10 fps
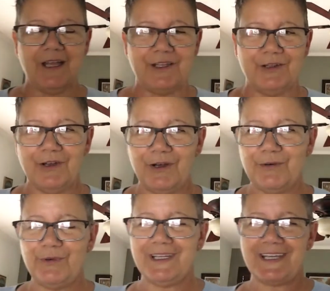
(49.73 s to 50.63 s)
You
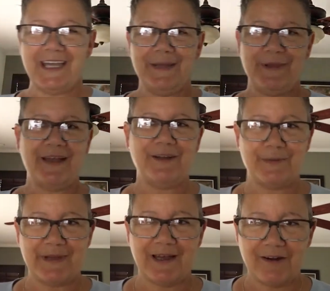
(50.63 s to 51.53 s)
know, it came out
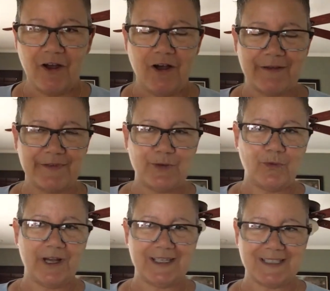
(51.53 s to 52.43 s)
about Harvey
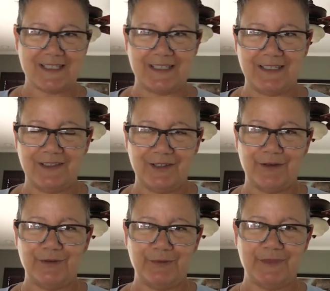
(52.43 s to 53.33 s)
Weinstein, you
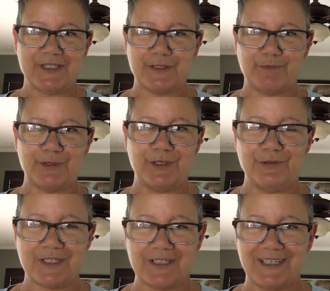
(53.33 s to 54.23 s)
know, Mr.
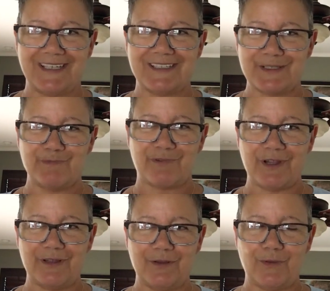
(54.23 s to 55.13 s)
Producer and his
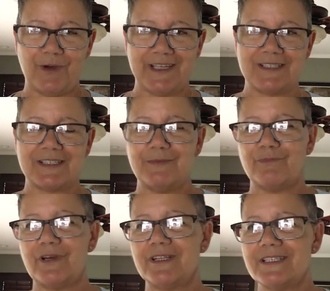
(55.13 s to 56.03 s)
brother, the Weinstein
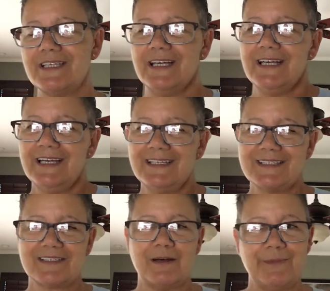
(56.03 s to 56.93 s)
brothers. It
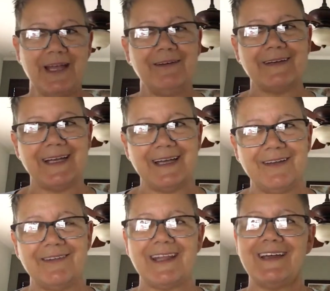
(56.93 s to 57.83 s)
has come out
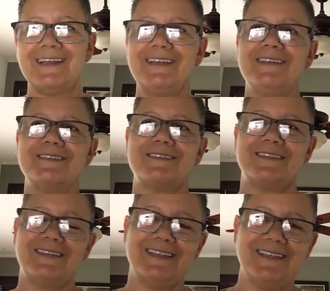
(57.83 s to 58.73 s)
now that he's
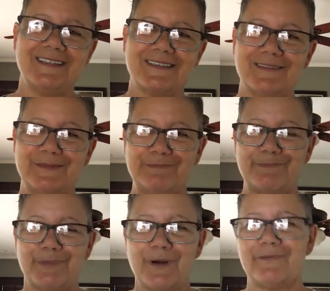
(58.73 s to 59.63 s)
a
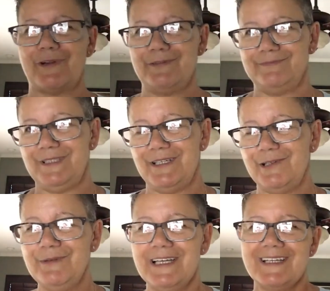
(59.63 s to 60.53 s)
pervert, you know.